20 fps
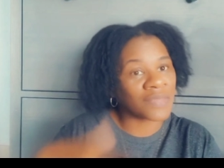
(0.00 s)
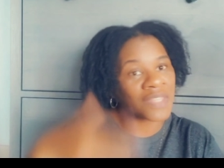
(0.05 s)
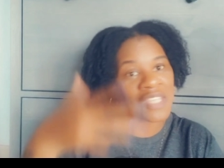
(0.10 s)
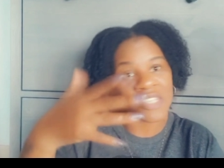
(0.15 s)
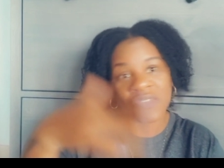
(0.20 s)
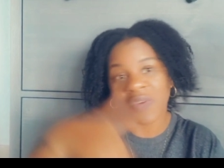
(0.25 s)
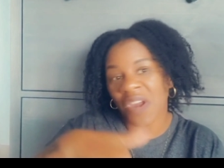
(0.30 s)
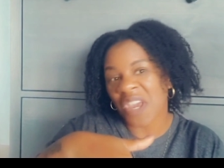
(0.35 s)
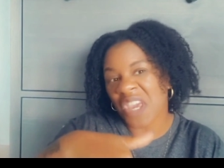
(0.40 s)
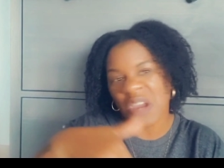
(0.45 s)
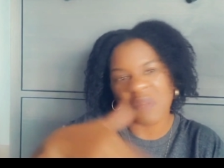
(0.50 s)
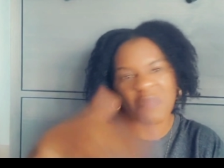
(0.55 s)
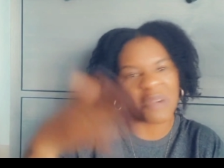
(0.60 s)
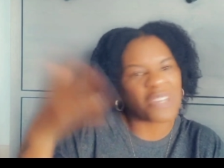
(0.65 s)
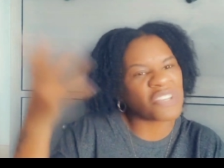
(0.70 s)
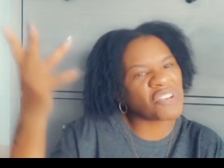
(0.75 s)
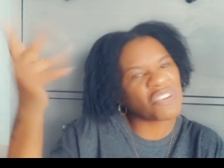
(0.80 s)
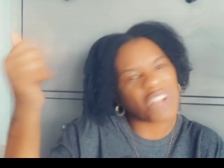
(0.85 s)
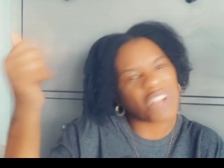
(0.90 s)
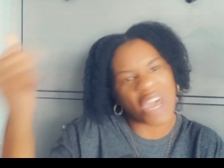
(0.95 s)
this right here,
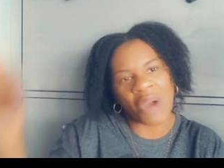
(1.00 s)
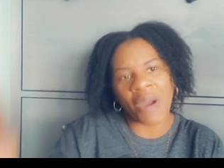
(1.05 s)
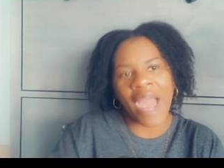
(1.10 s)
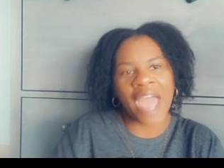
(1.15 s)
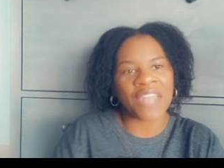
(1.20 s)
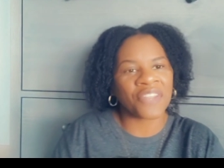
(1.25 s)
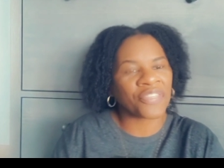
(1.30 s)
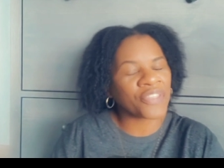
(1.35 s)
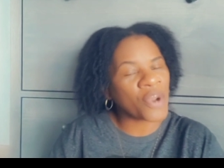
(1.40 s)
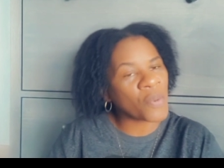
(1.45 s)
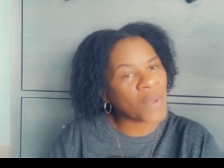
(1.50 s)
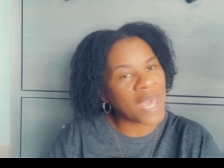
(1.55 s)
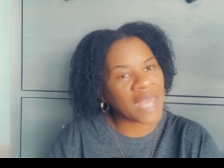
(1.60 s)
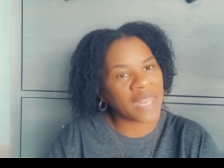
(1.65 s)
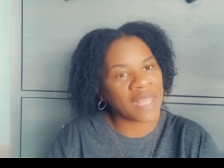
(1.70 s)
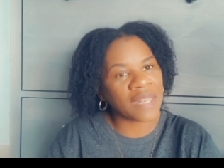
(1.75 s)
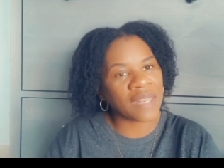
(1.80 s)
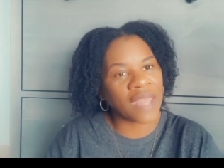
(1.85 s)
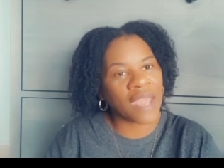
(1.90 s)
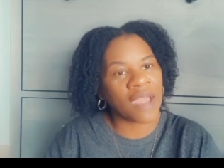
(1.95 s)
but you know, I had to throw that
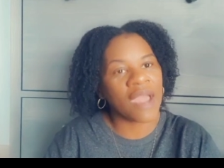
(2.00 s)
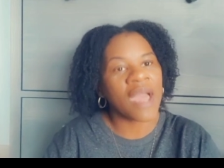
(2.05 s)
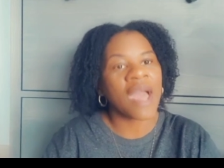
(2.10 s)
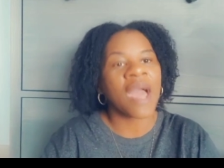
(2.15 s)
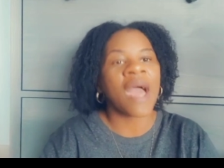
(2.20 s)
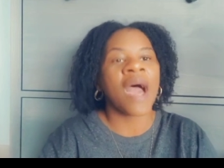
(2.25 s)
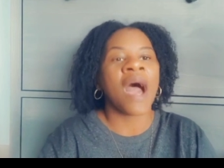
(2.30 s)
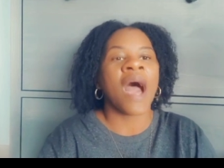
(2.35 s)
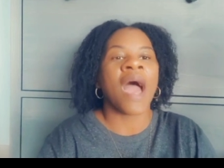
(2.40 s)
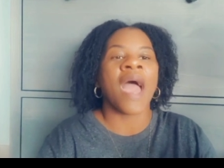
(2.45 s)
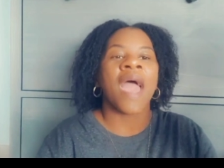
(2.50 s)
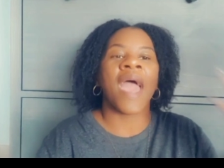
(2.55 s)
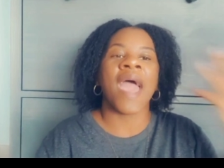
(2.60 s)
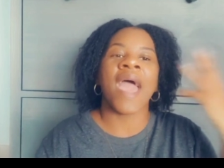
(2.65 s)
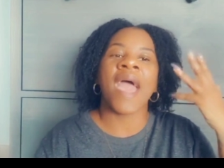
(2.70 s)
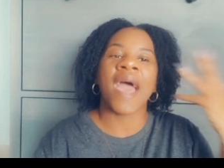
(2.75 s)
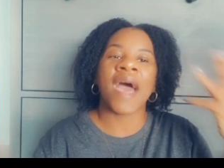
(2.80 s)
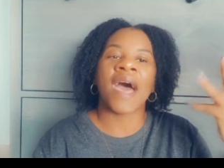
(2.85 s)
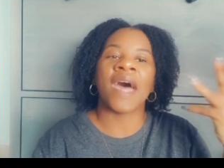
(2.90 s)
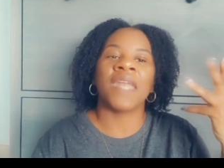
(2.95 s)
in there.
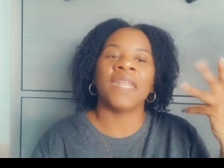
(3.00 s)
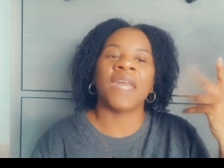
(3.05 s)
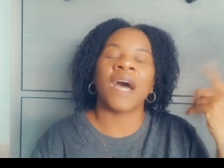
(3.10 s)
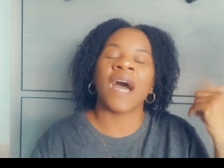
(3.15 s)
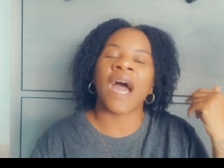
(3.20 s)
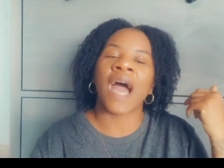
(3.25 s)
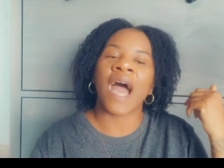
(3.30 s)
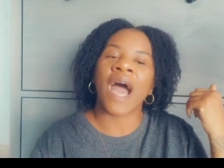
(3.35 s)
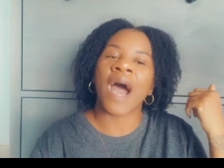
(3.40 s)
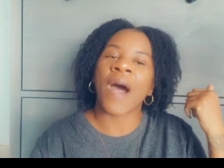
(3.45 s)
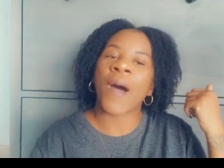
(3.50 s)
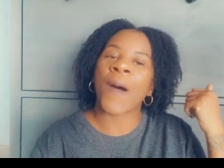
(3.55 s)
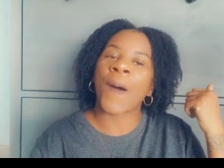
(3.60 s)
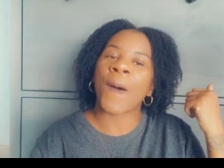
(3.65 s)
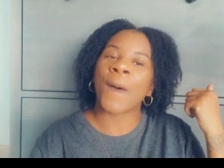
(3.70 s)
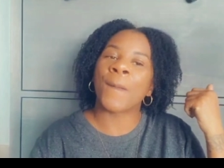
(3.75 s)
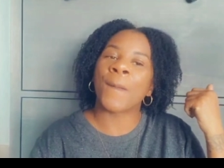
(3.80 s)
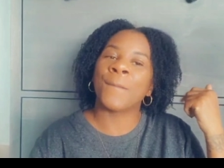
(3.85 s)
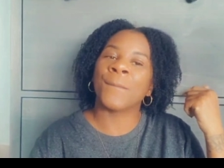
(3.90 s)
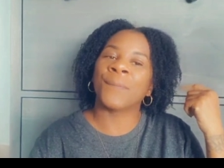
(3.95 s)
And
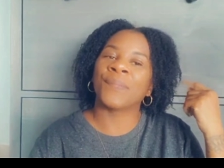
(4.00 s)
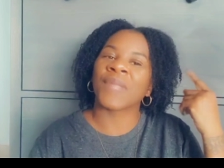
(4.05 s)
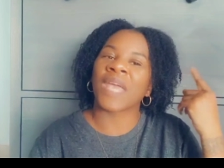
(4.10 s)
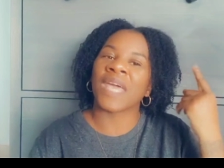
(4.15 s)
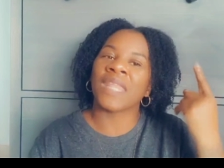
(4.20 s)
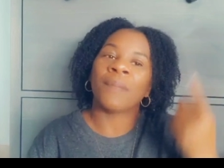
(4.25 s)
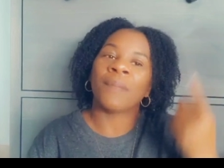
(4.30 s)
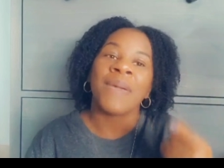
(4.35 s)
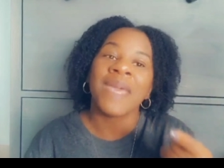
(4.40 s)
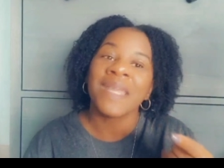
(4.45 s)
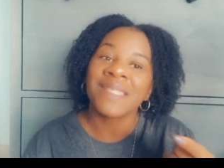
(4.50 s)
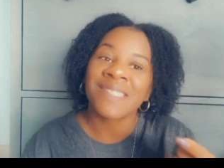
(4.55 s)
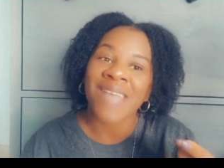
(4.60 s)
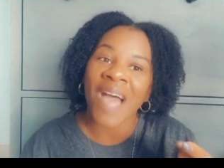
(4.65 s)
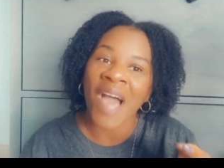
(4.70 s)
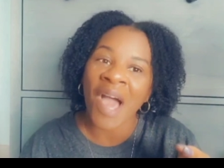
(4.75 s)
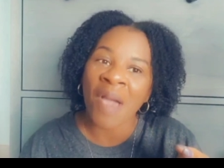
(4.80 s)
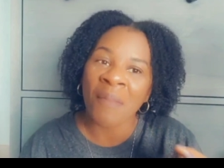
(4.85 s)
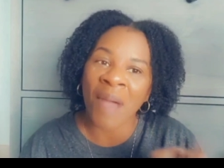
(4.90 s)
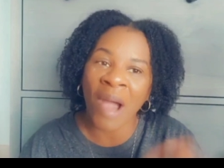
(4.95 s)
um, in the
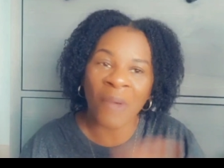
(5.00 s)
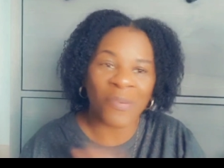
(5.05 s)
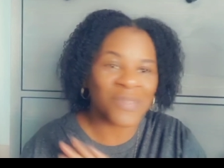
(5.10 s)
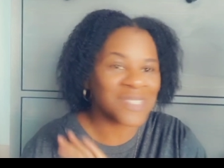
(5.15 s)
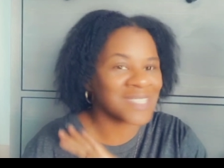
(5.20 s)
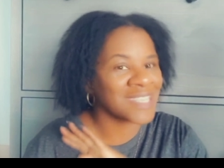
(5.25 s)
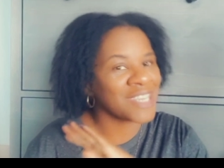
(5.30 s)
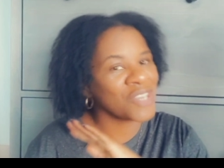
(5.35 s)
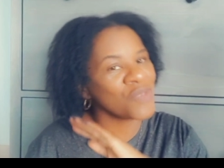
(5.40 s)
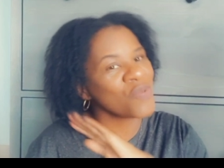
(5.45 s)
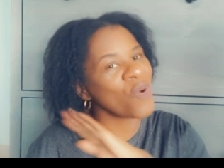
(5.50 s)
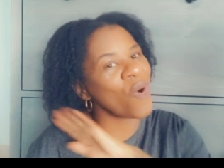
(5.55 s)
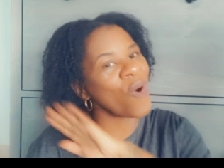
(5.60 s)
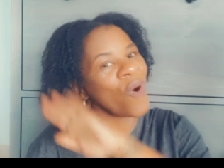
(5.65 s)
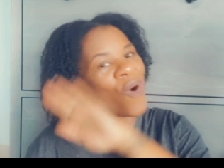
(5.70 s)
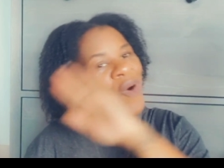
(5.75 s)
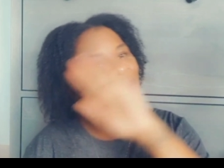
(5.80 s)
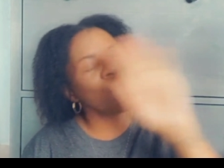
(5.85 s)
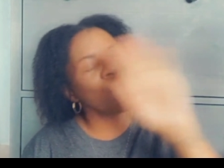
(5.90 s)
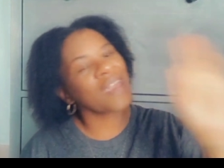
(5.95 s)
meantime, I will see you
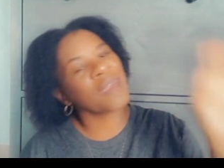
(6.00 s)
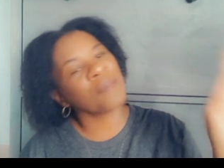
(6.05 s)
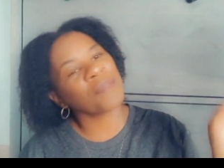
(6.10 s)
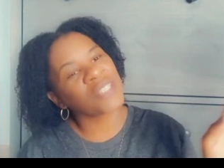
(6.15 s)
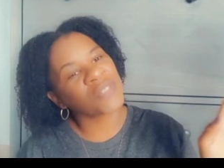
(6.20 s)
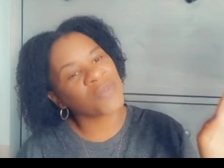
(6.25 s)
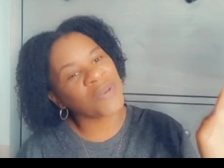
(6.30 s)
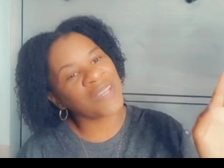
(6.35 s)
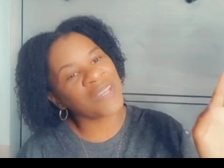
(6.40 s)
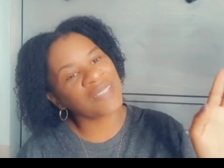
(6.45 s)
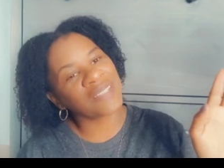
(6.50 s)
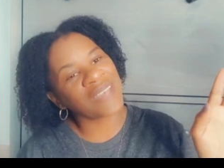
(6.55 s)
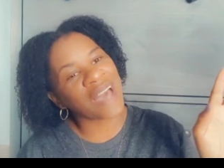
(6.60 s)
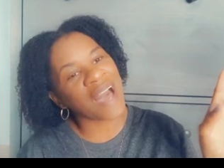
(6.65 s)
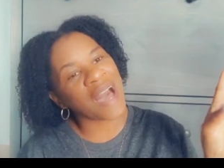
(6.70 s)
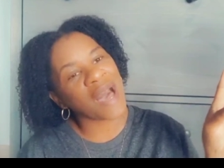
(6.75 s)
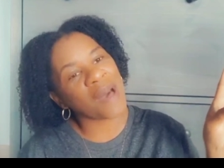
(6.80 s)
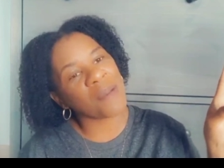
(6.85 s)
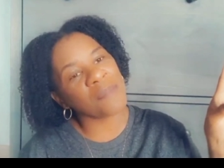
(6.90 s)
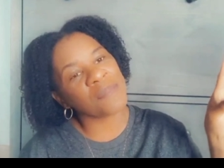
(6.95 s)
all in between
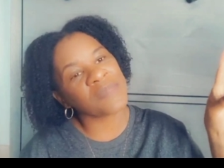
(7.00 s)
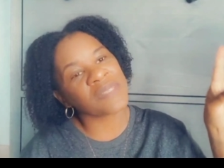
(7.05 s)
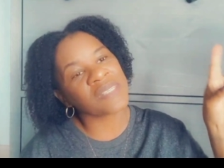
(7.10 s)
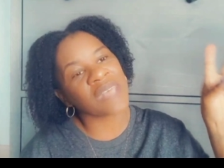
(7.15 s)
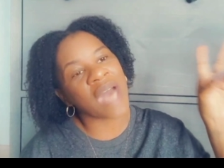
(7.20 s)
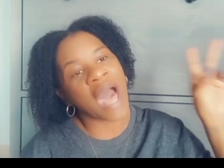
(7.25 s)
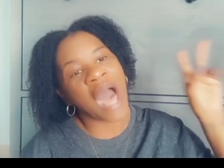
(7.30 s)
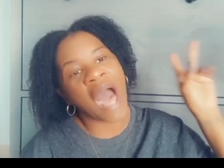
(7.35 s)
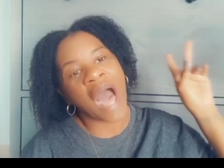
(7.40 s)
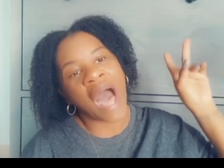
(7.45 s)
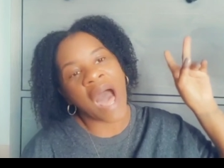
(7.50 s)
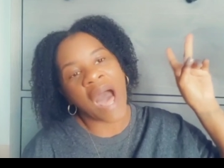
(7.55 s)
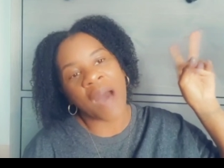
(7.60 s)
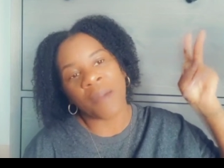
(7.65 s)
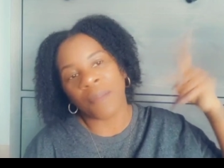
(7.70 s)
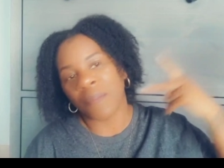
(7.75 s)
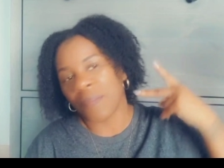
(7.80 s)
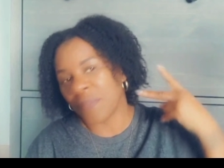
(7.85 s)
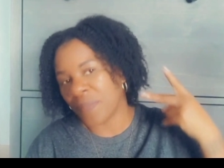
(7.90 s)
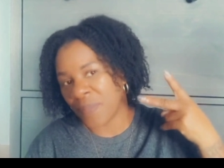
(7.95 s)
times.
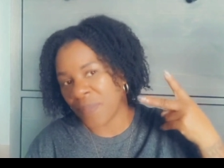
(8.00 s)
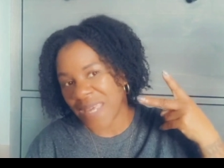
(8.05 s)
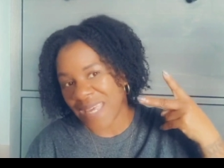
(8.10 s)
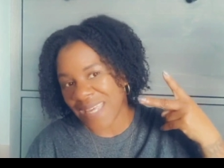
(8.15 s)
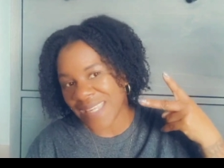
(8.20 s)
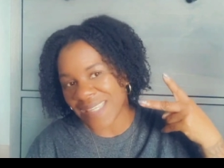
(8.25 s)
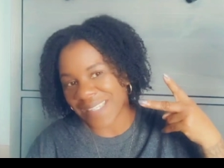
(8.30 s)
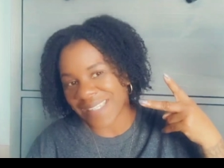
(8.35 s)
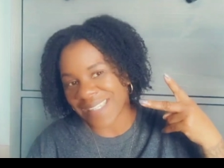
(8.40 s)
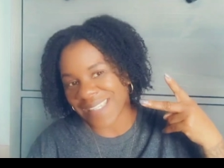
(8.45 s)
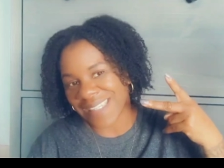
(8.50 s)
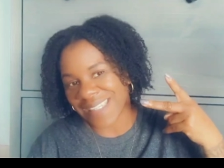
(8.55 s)
Peace.